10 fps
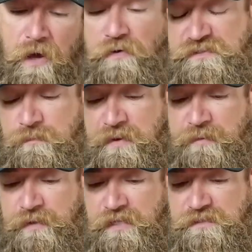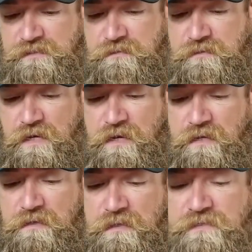it's the Minimalist.
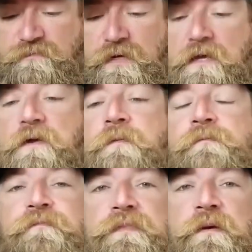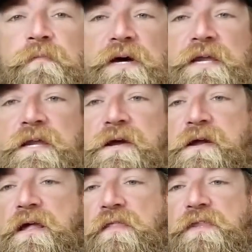That's funny. But
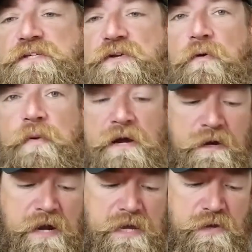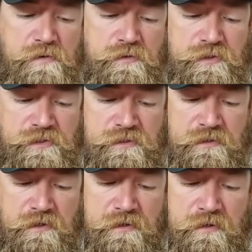this little bugger I use
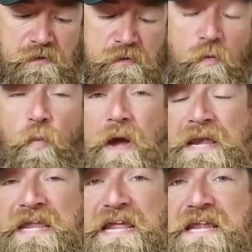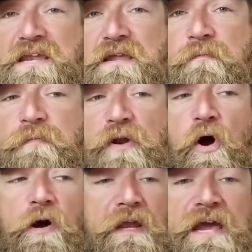when needed, but
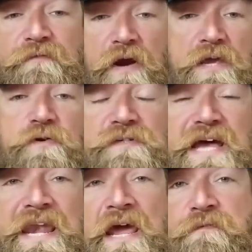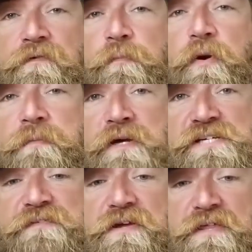hardly ever. I use that knife for pretty much
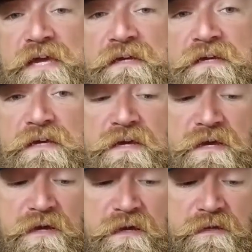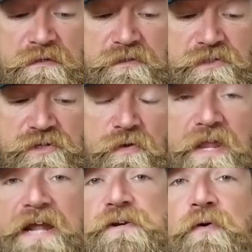everything. So that
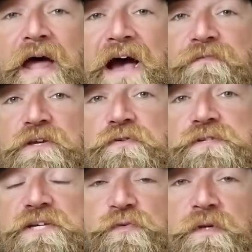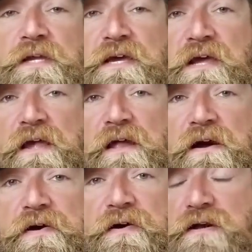I don't have to use this one.
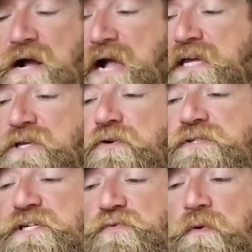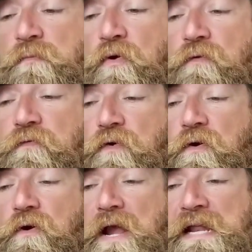I could use this one more
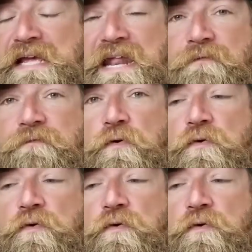for any kind of food